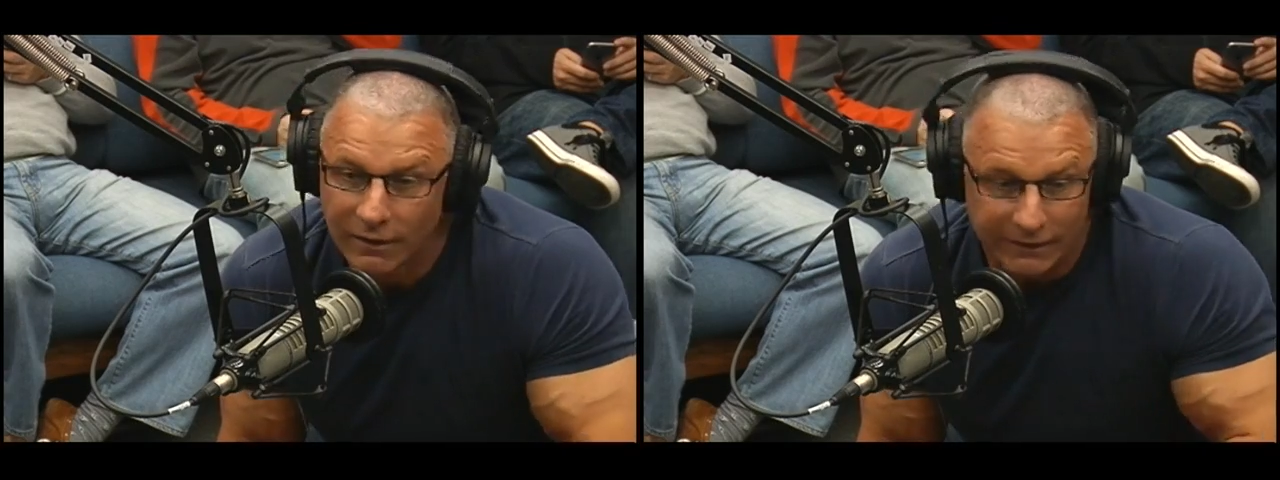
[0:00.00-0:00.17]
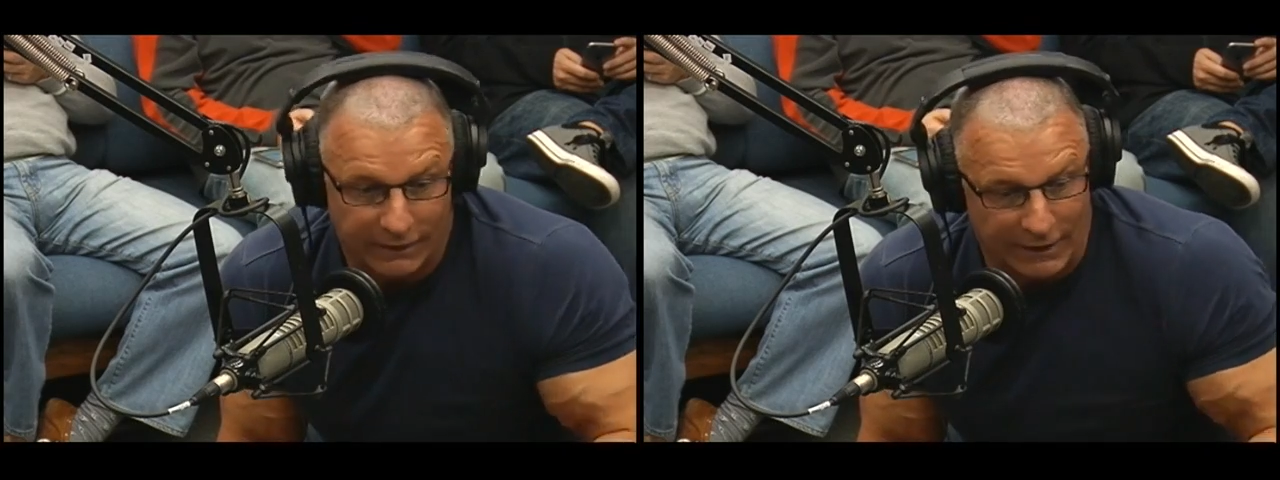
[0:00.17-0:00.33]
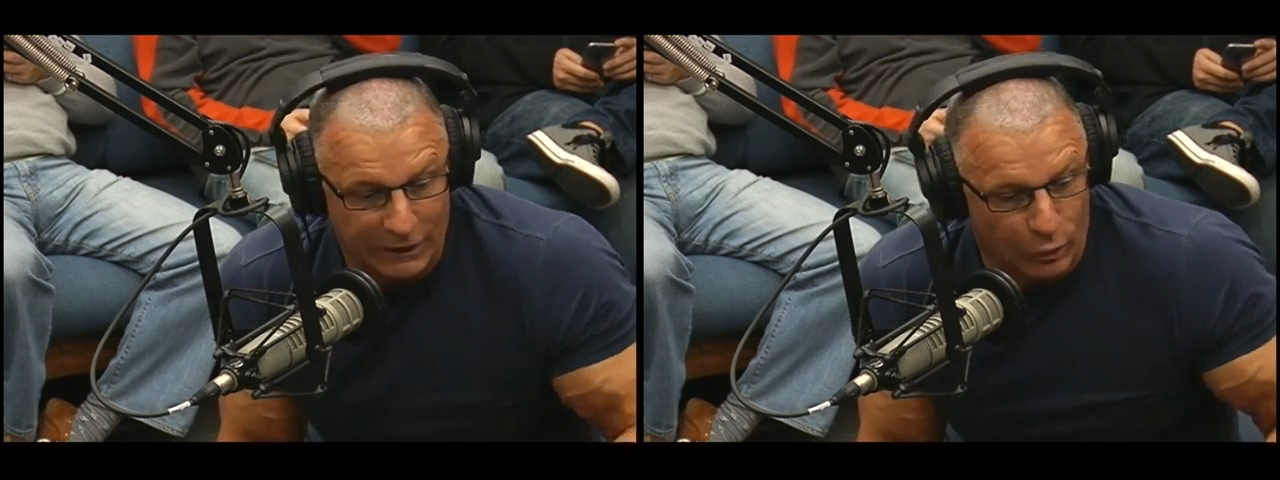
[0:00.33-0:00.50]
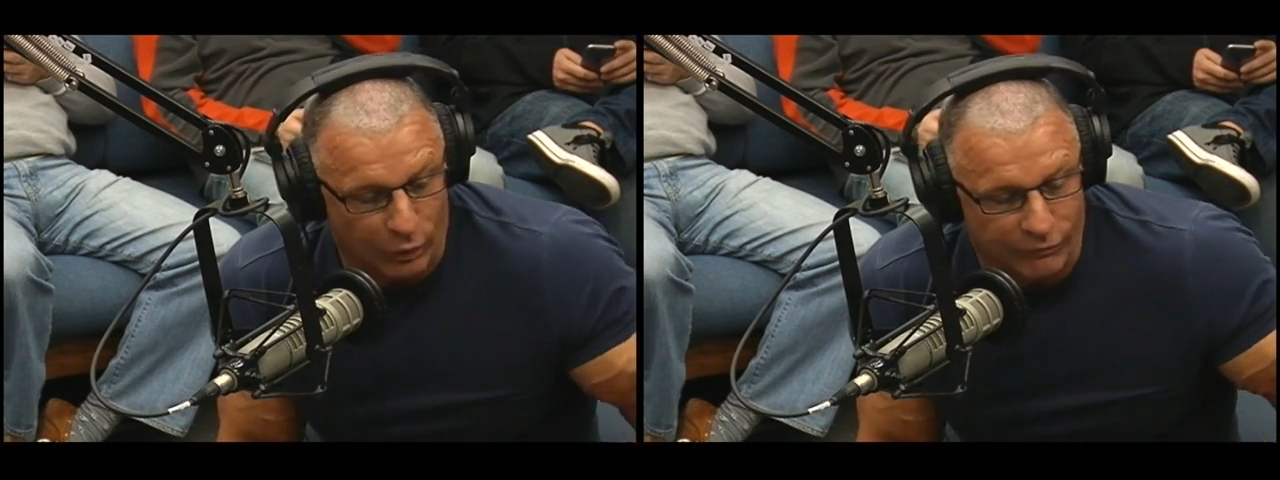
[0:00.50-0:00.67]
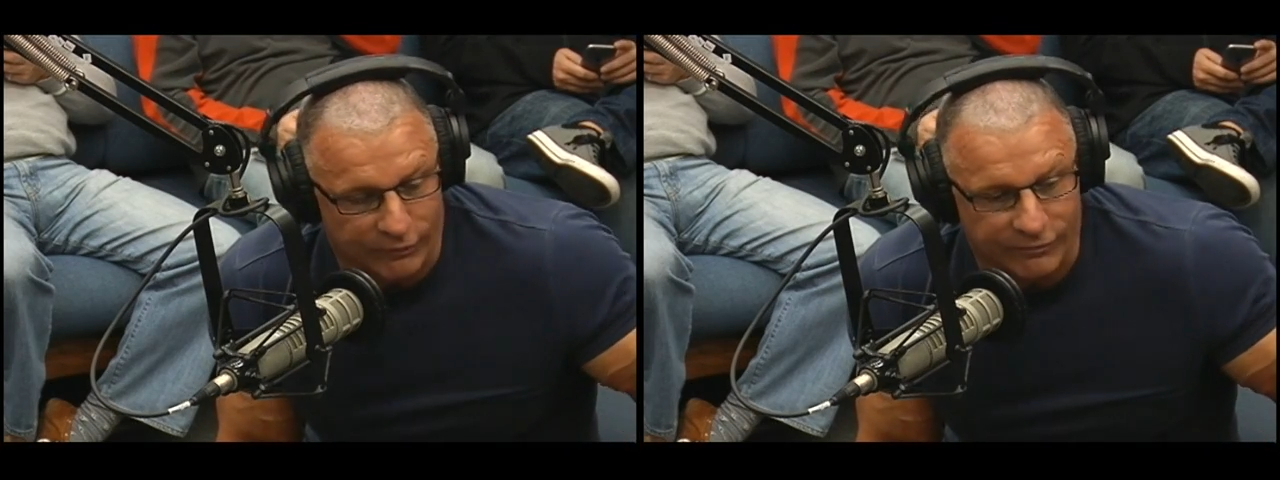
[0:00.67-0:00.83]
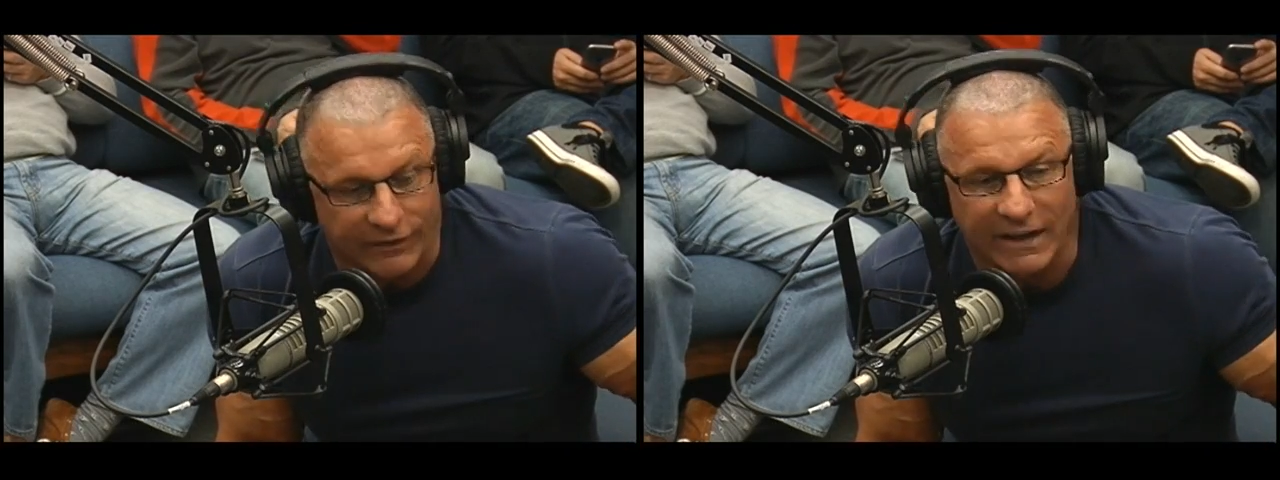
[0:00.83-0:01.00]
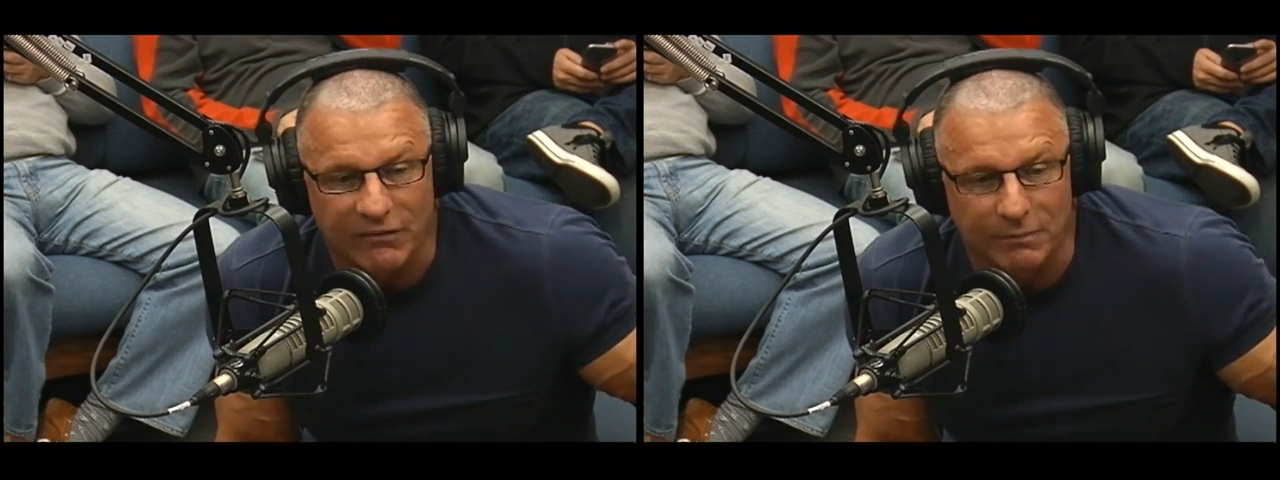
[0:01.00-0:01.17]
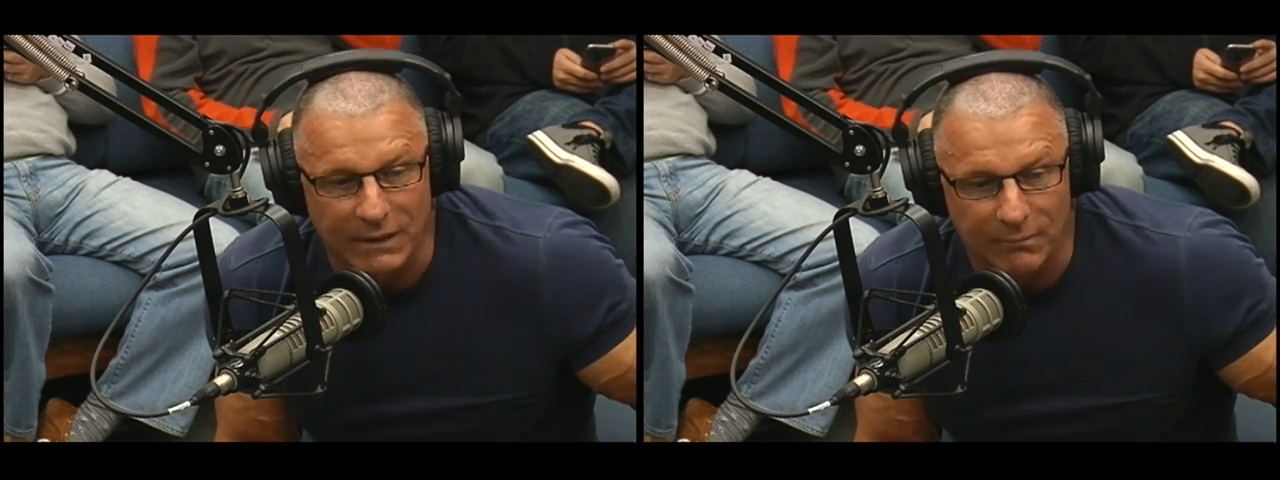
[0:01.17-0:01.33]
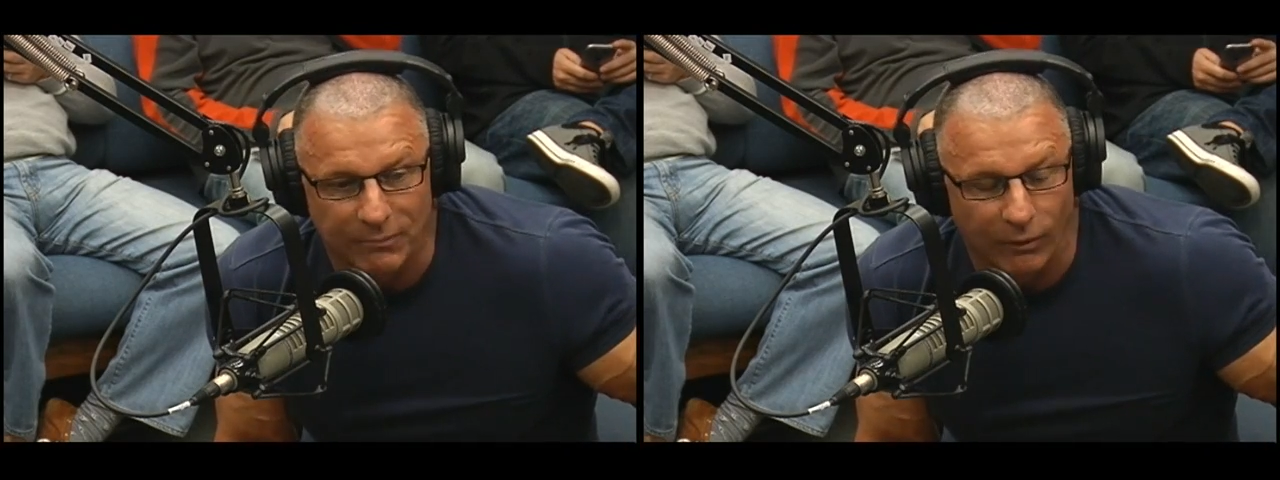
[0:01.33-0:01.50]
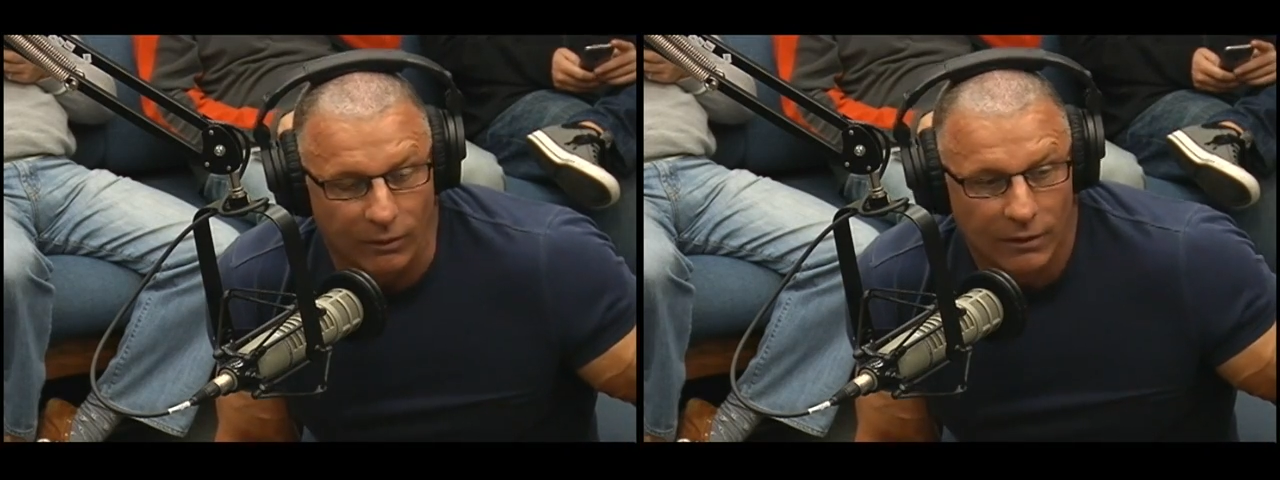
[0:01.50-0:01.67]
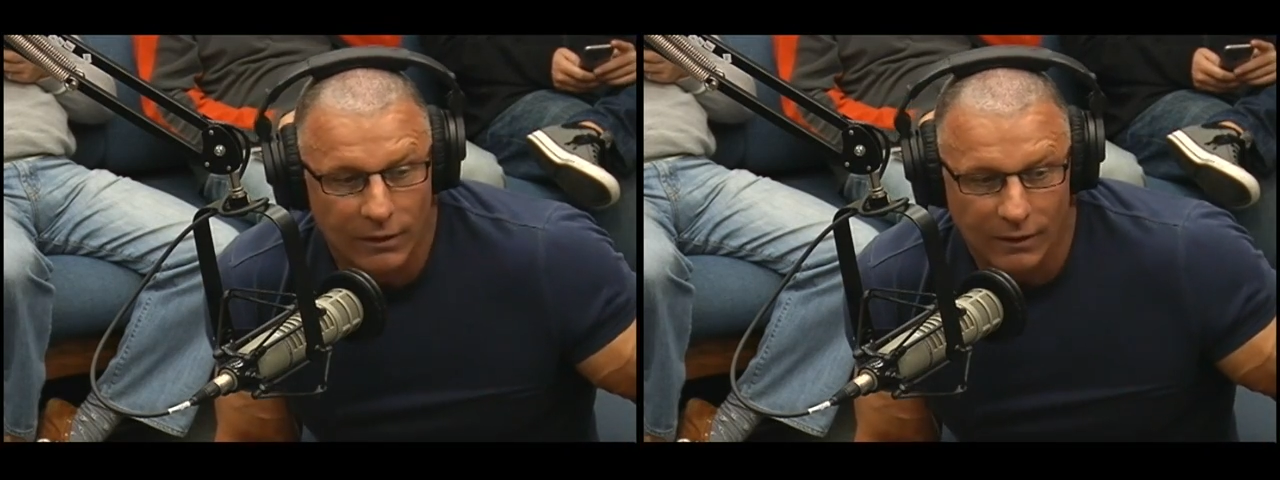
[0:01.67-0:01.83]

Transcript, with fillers: Can I cook for five people?